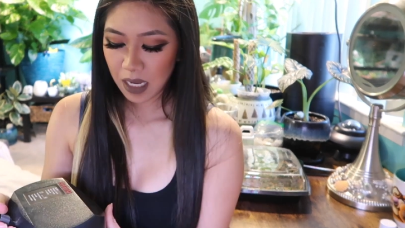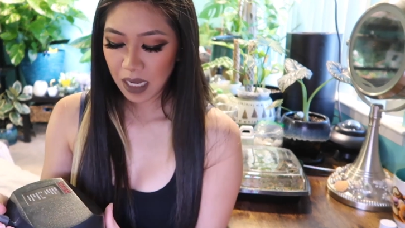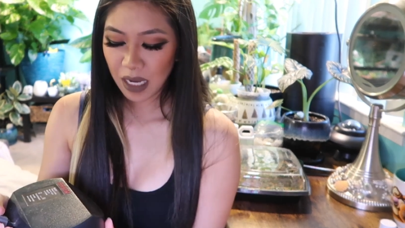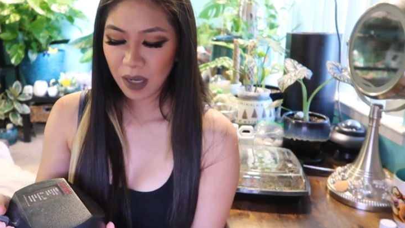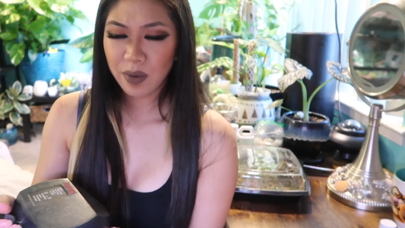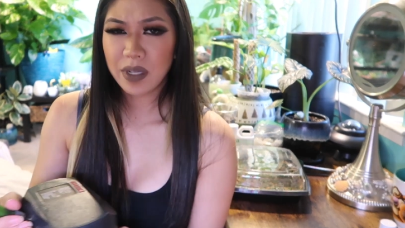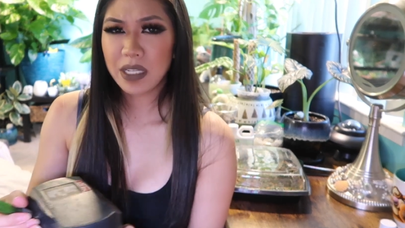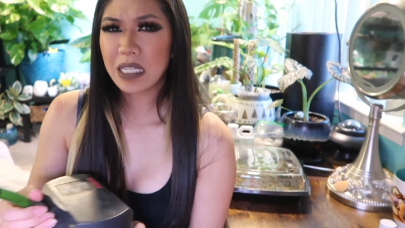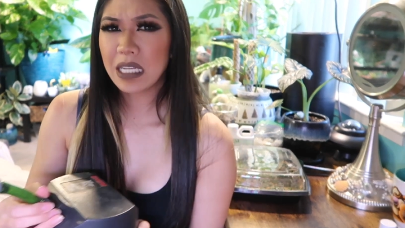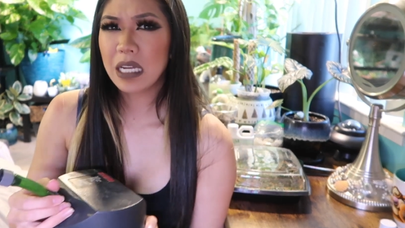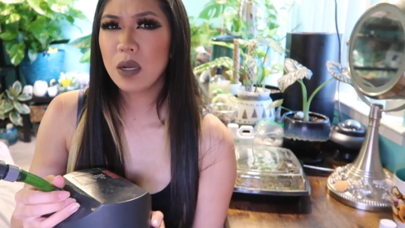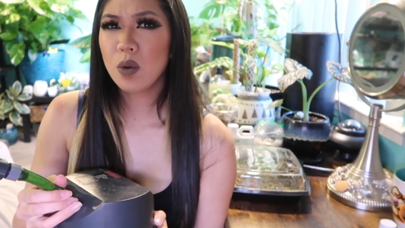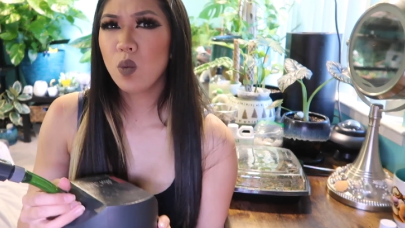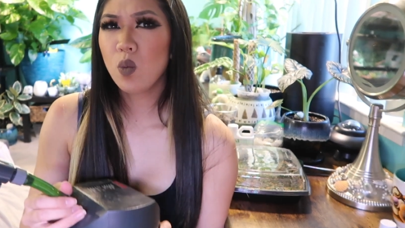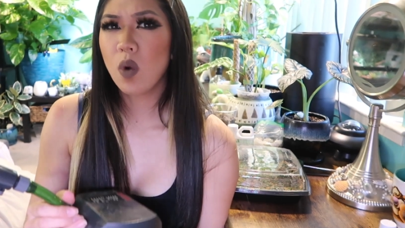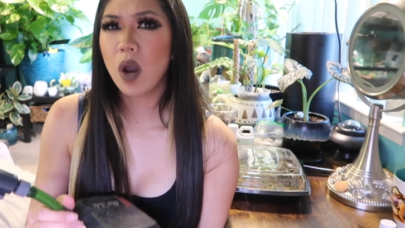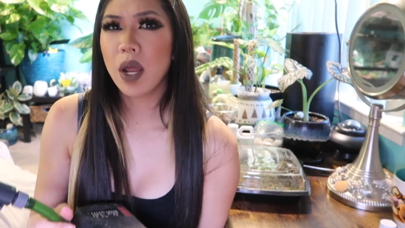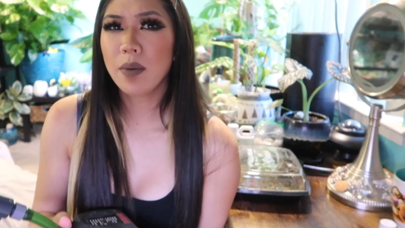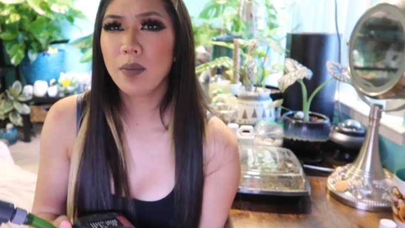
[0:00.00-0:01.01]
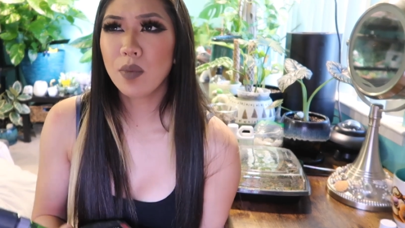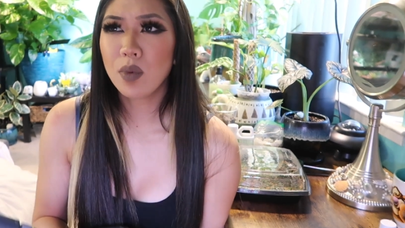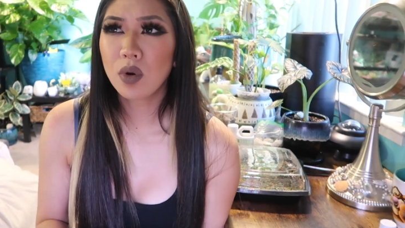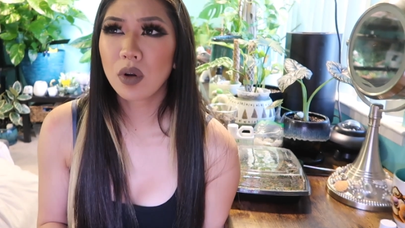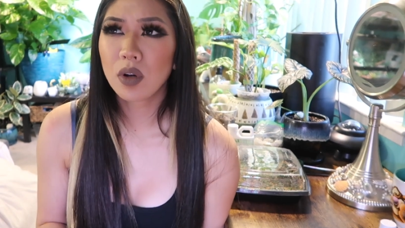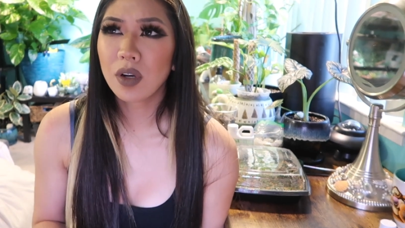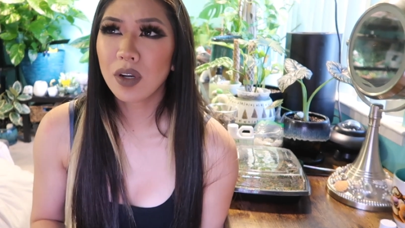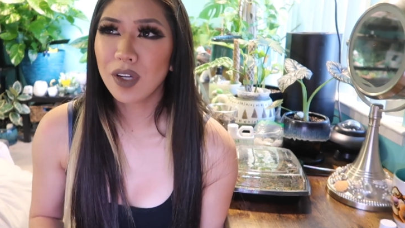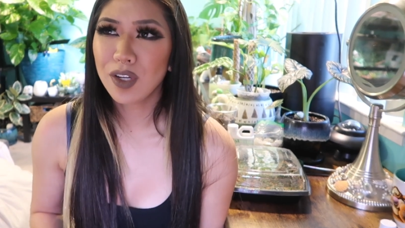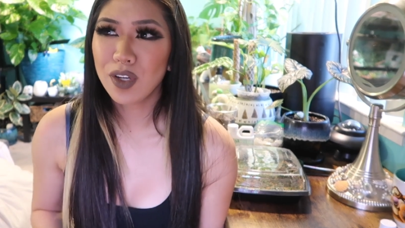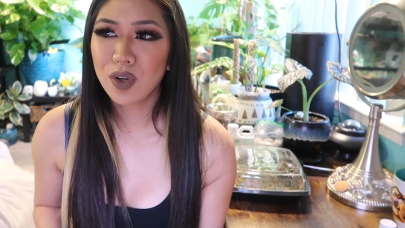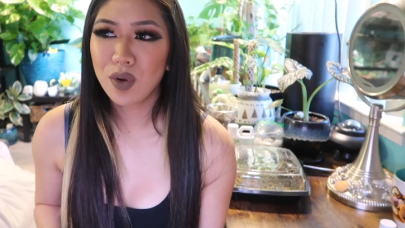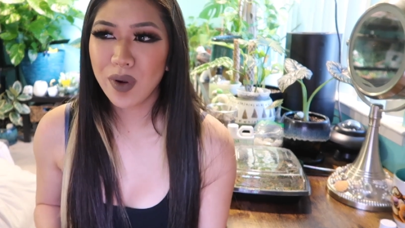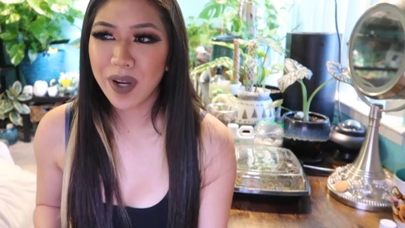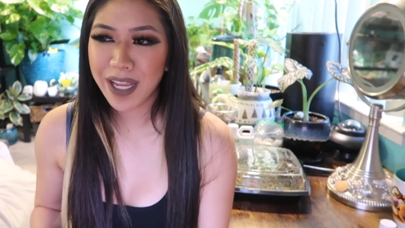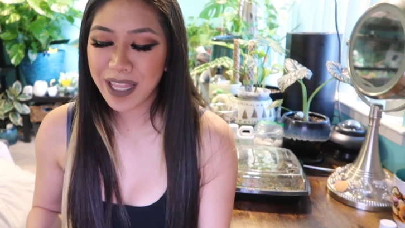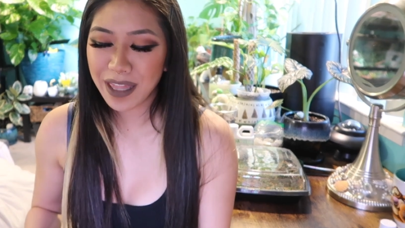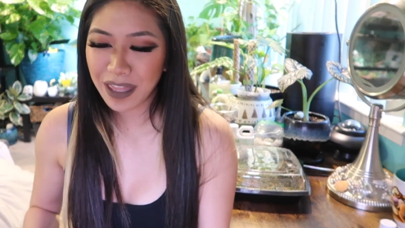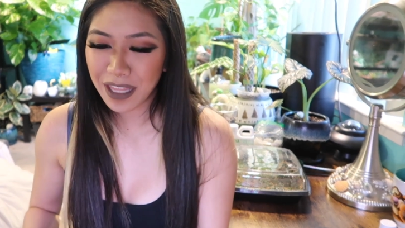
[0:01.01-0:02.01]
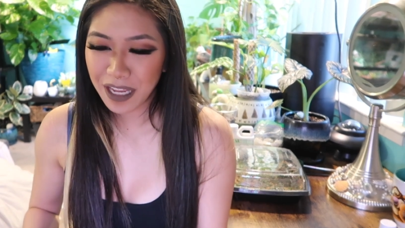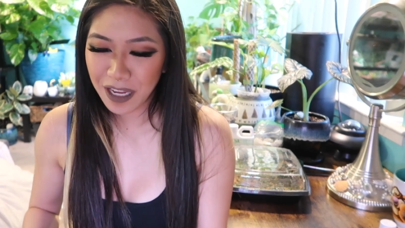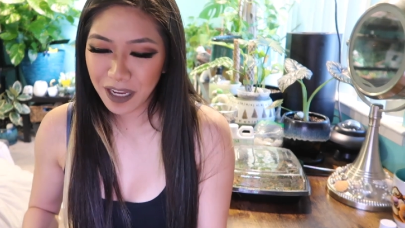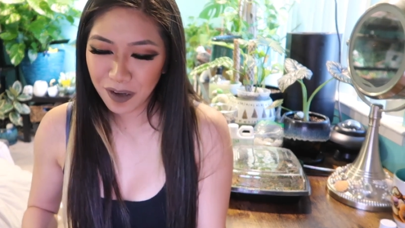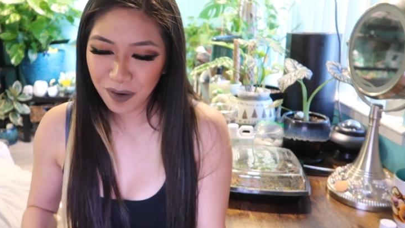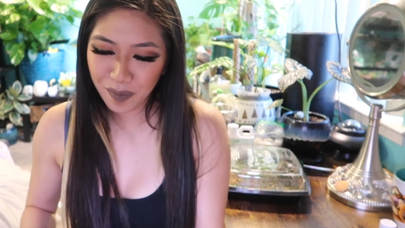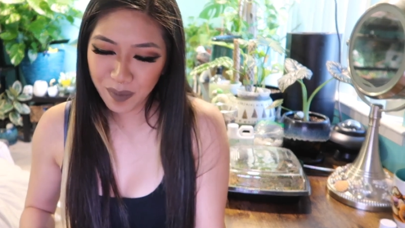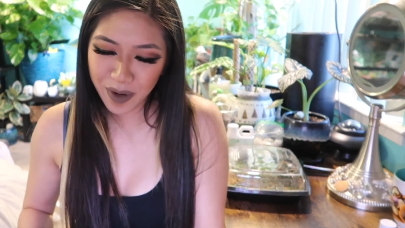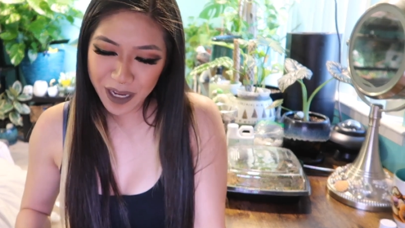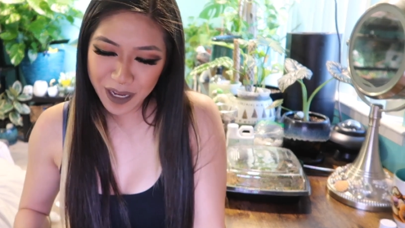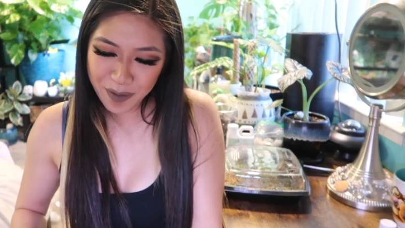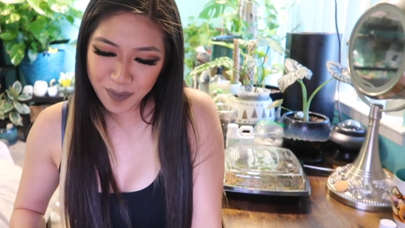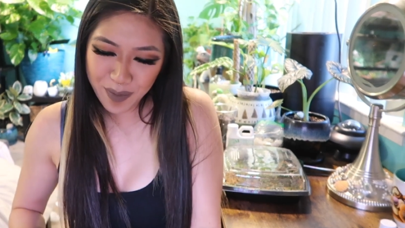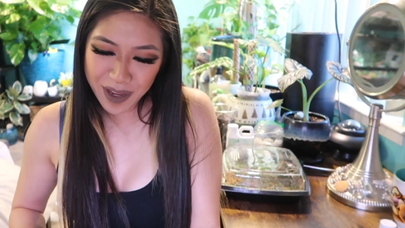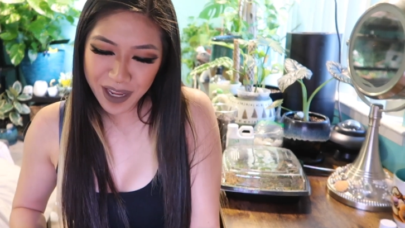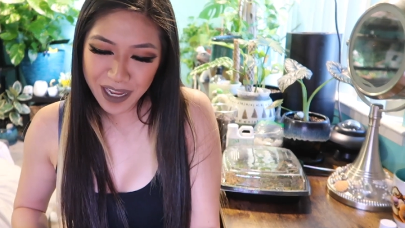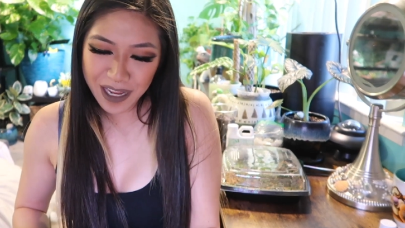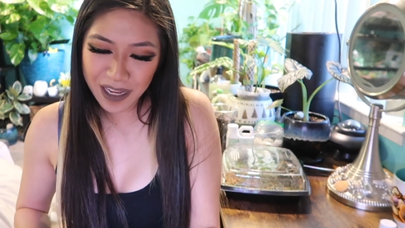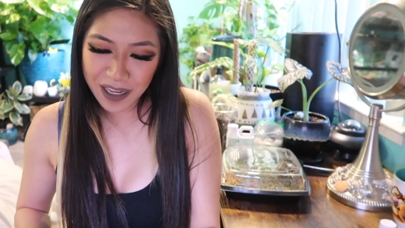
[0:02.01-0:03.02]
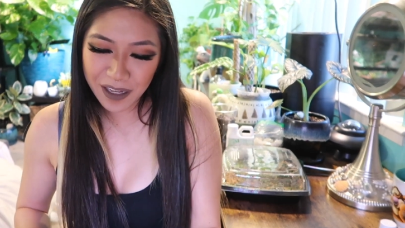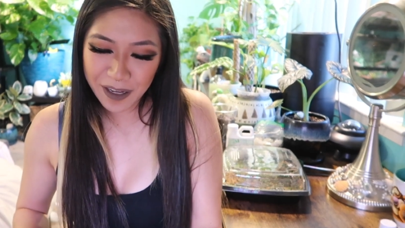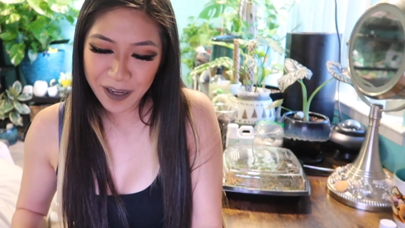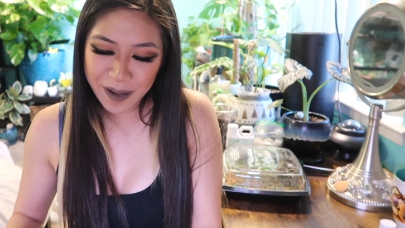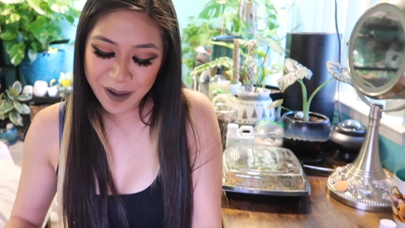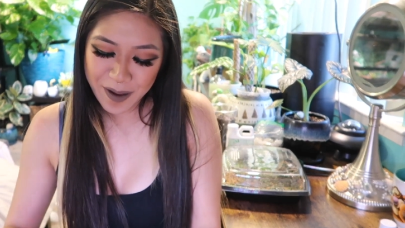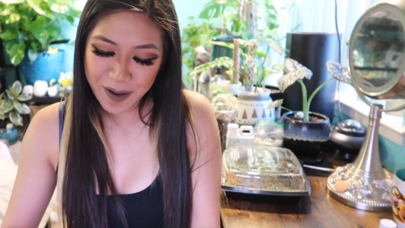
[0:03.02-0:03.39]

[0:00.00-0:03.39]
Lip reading: I would say one more annoying thing might be,